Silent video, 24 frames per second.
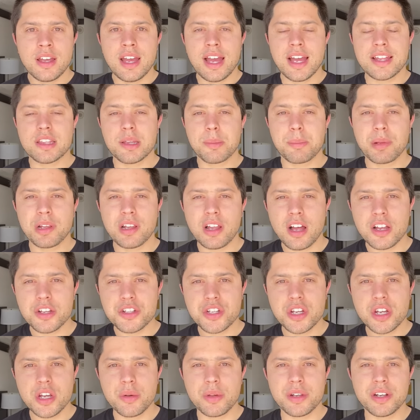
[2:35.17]
At the
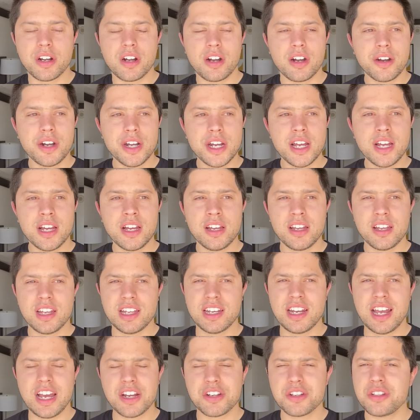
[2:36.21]
Bellagio and Aria,
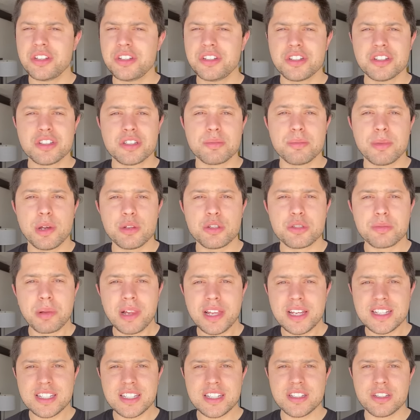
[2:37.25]
and actually just most
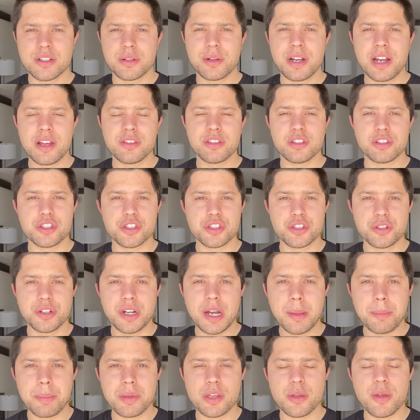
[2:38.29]
places around the
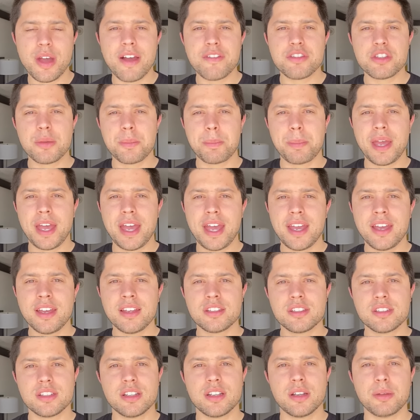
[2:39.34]
Strip, you have to pay
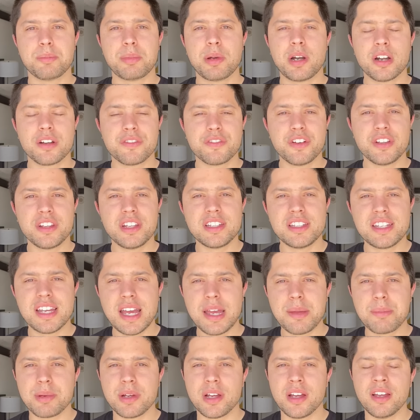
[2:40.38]
to park for the
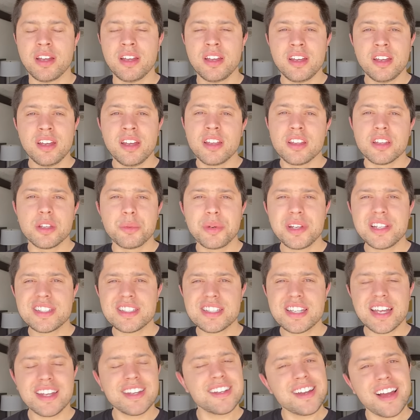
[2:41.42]
day, but the Wynn
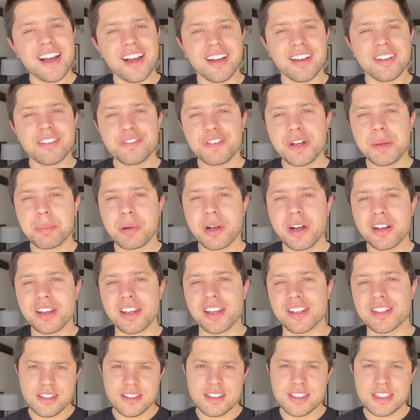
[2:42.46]
said, nah, free
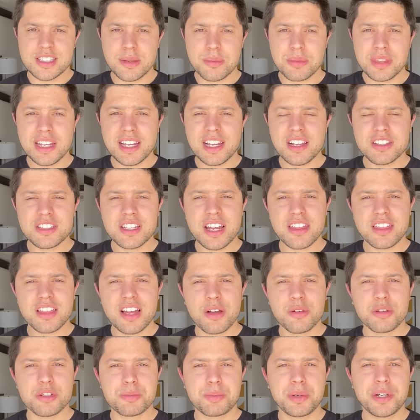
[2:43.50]
parking. Something else I
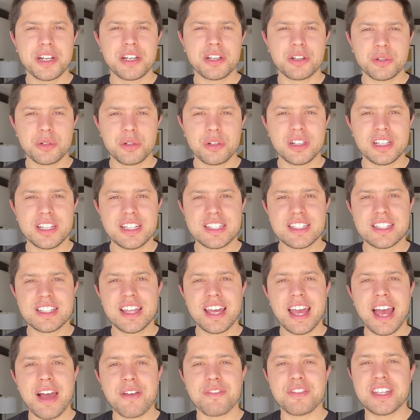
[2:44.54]
thought was pretty cool is
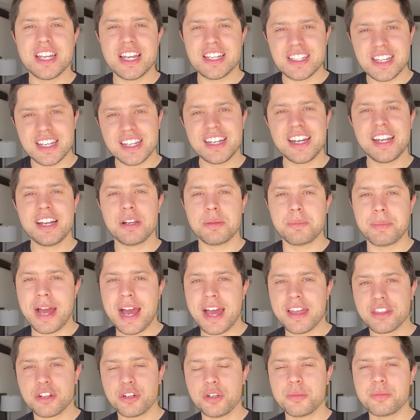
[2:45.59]
they have designated
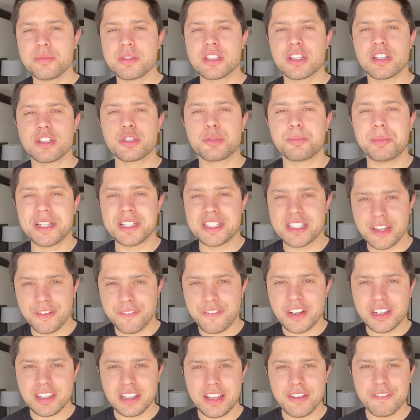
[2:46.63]
bathrooms
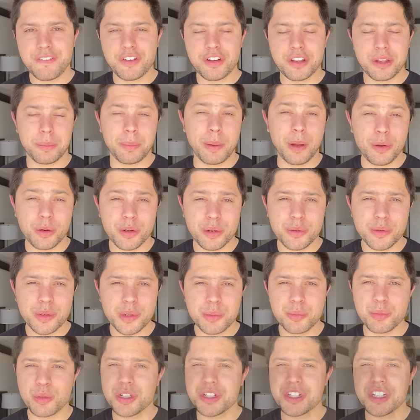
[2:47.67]
specifically for the poker
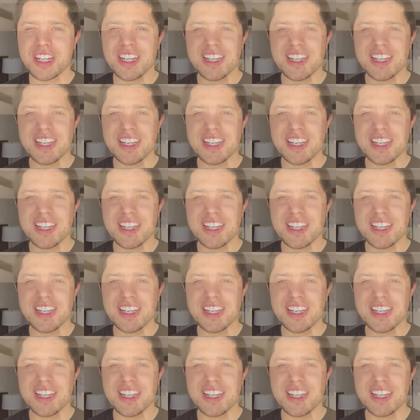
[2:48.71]
room, which